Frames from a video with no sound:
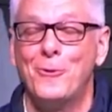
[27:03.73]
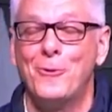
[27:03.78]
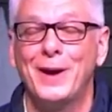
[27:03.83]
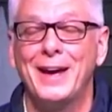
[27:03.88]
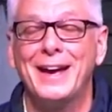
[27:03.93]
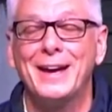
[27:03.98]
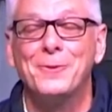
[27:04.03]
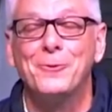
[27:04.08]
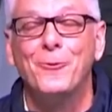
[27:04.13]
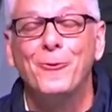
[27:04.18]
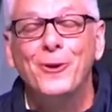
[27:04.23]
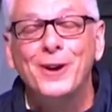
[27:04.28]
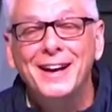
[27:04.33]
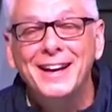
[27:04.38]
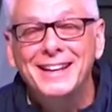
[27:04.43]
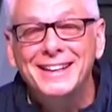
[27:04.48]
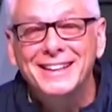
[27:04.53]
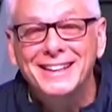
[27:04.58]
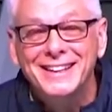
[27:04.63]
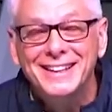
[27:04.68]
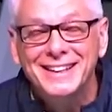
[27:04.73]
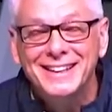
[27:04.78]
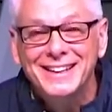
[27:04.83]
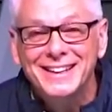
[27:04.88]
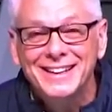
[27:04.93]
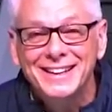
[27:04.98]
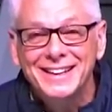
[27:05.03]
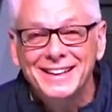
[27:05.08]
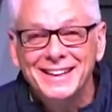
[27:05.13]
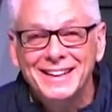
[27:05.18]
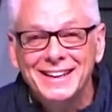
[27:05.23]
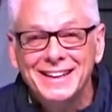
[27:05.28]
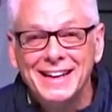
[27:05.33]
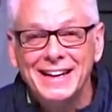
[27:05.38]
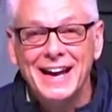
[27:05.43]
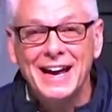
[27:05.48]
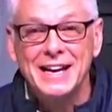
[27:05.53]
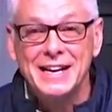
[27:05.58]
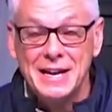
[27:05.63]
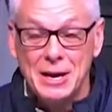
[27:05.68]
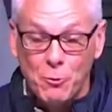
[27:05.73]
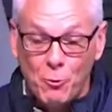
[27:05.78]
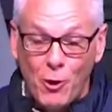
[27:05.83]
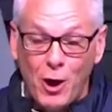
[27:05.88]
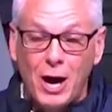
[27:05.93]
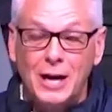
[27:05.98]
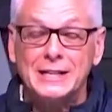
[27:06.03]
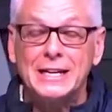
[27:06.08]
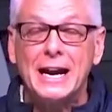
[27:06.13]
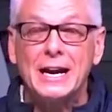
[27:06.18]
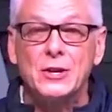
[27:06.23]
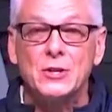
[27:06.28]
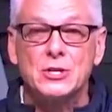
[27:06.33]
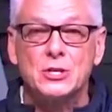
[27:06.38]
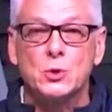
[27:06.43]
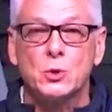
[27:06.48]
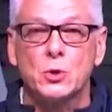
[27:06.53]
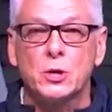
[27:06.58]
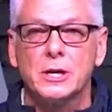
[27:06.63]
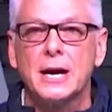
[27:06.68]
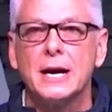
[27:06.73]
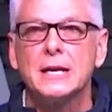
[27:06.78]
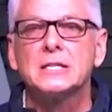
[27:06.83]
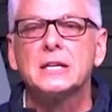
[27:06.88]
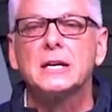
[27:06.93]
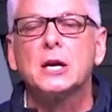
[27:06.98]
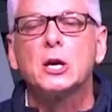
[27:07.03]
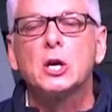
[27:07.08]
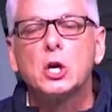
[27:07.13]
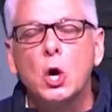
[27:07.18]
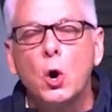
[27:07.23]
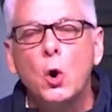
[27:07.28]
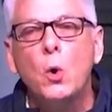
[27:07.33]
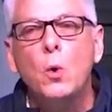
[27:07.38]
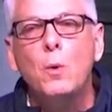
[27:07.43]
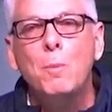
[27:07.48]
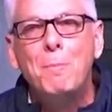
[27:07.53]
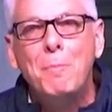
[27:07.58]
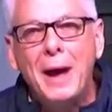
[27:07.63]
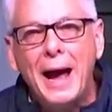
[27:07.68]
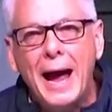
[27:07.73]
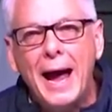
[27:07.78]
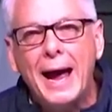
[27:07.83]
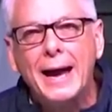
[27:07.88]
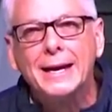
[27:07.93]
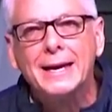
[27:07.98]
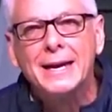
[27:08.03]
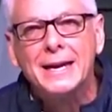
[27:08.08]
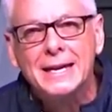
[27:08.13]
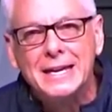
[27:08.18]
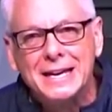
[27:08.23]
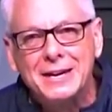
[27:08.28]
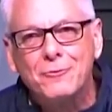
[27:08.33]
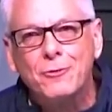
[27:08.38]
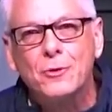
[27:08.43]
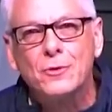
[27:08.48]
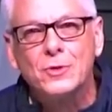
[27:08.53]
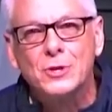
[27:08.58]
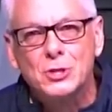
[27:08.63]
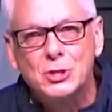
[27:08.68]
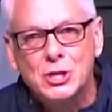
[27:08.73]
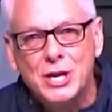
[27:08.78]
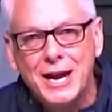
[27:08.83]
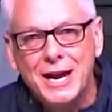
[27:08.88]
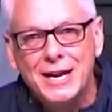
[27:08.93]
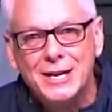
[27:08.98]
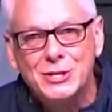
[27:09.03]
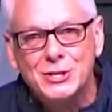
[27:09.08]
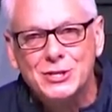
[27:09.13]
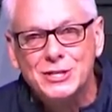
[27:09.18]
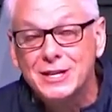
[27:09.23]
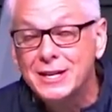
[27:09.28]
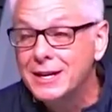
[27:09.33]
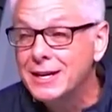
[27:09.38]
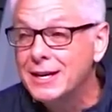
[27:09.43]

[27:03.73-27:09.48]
Wait, what? And I walked out of the store, and God said, go back and give her the change.